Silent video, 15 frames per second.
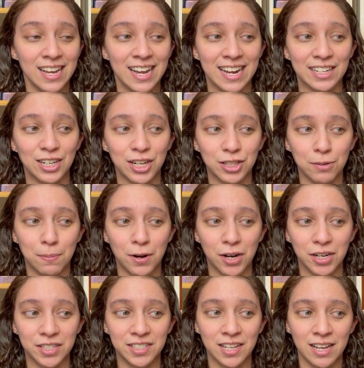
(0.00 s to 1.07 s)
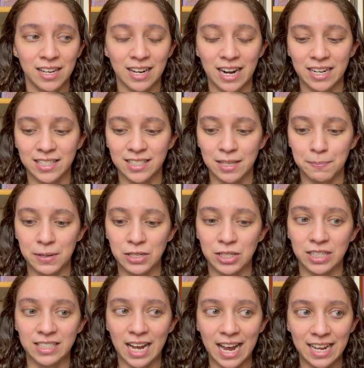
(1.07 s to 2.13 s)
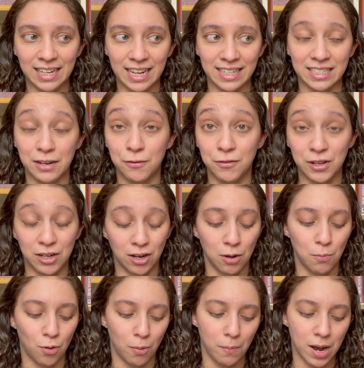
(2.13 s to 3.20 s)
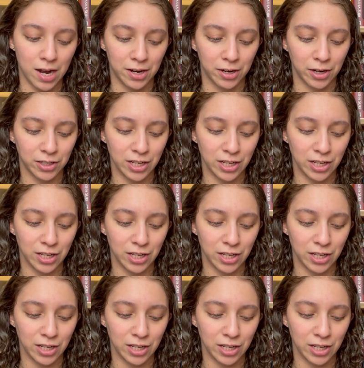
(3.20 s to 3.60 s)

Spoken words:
and other parts kind of slip into dialect and feel more modern.